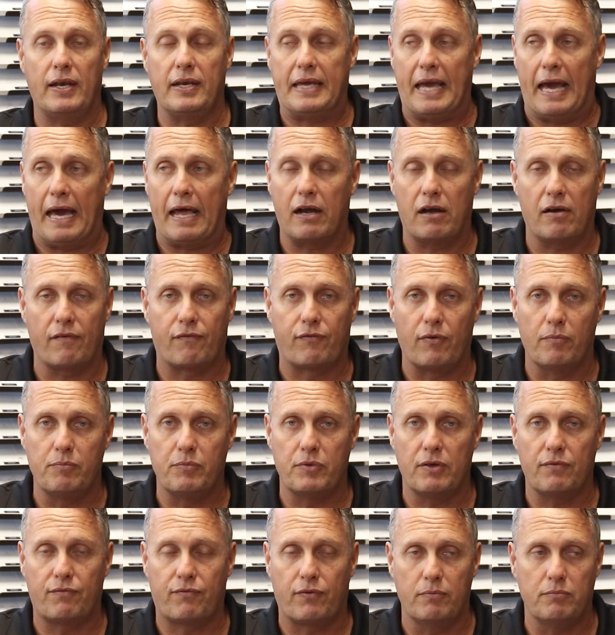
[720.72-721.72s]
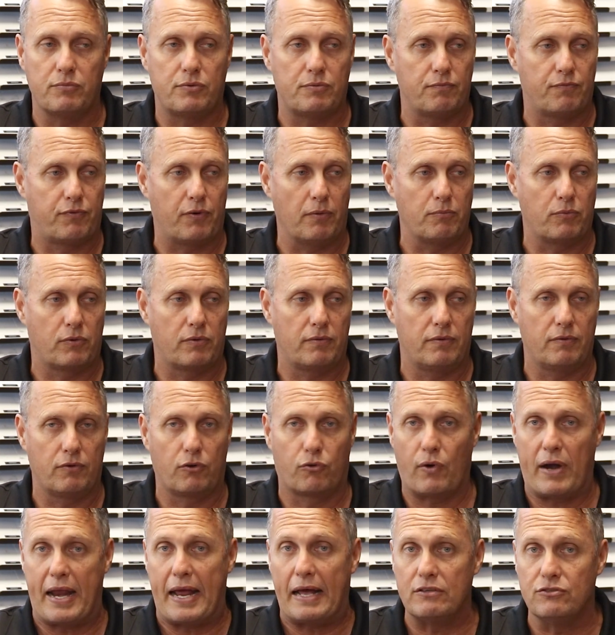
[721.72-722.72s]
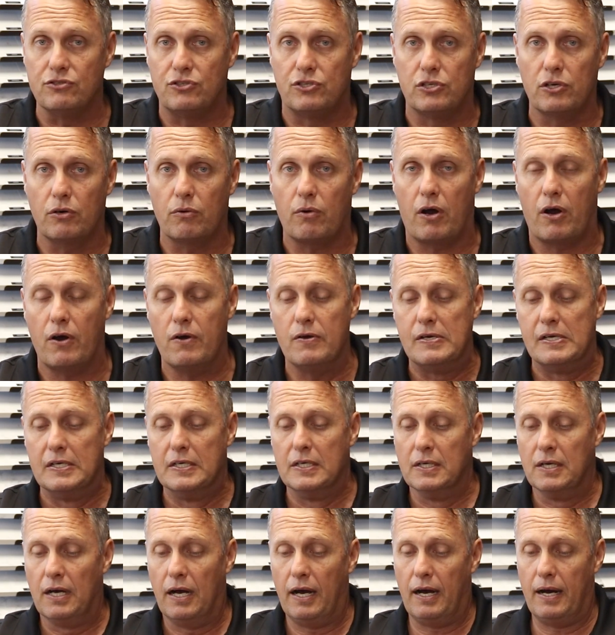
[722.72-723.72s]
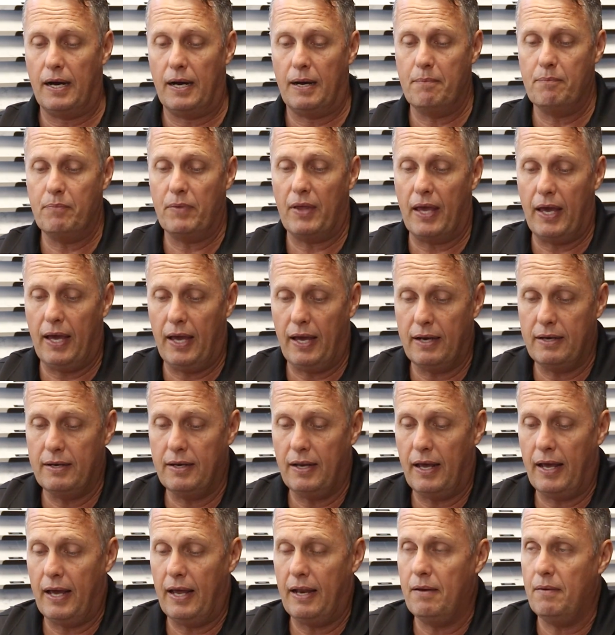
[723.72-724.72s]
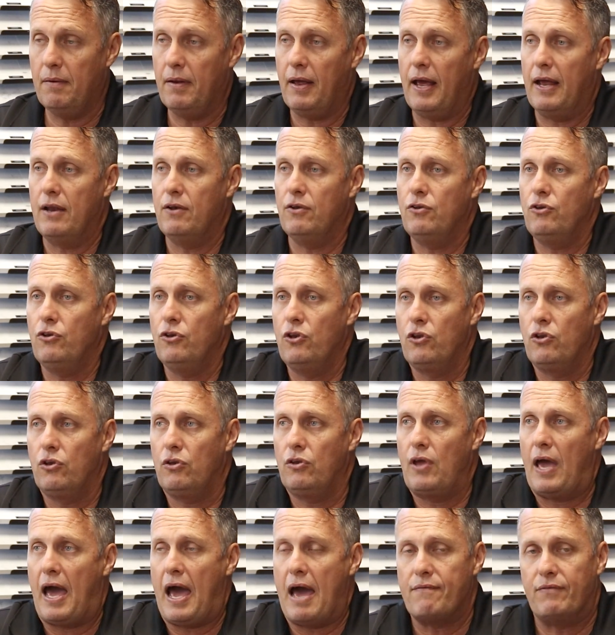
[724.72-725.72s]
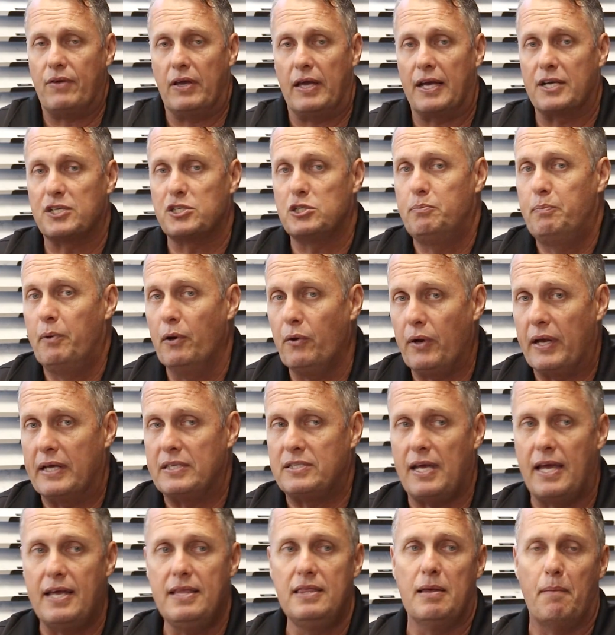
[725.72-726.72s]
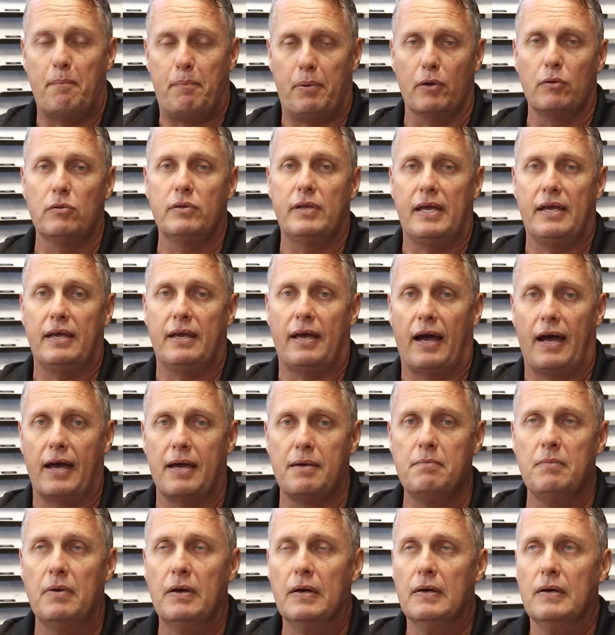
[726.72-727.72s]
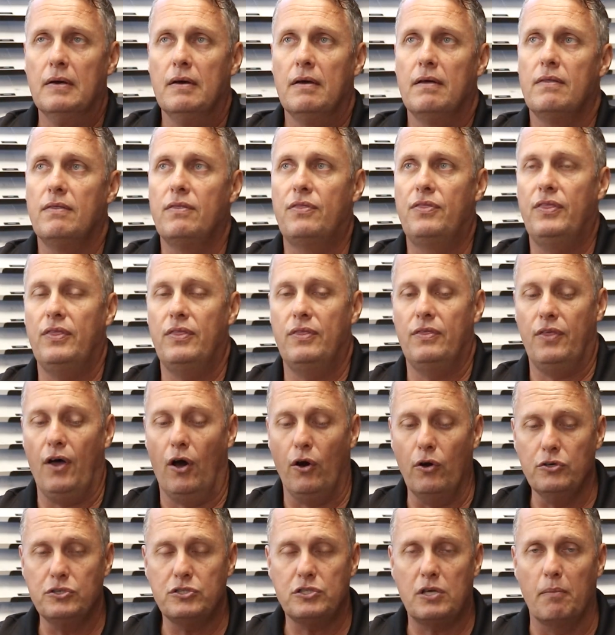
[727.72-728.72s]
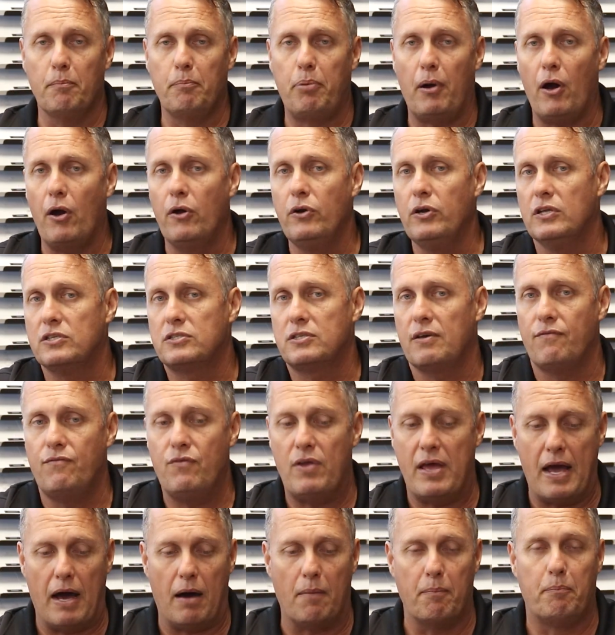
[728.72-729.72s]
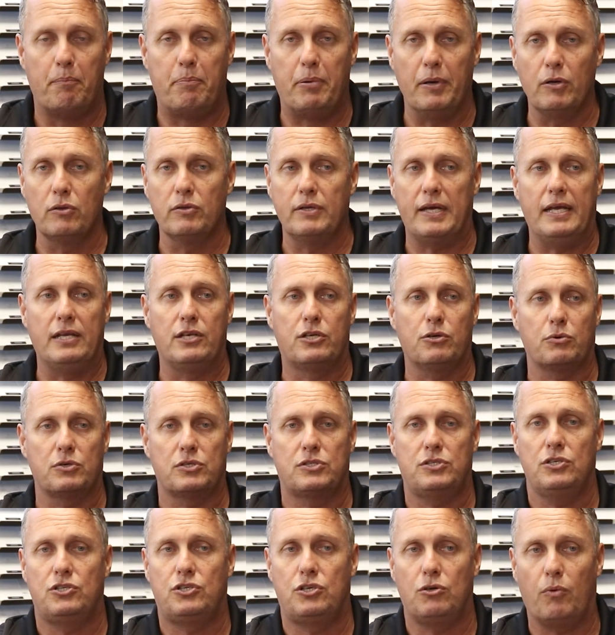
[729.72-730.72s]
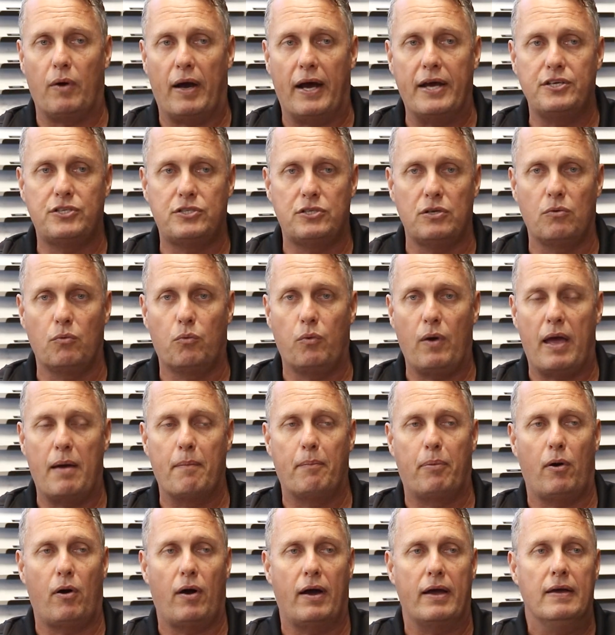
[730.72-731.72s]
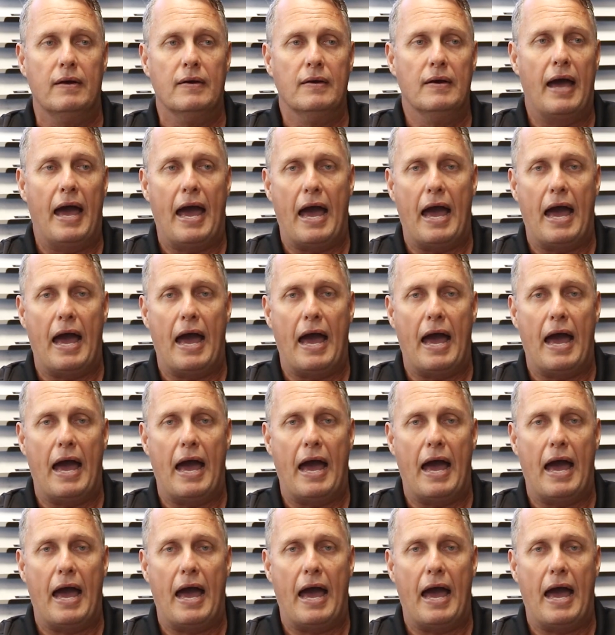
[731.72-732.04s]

in Canada from from from ground zero, um, and and and having experience in the building game, those components have now built into a situation whereby.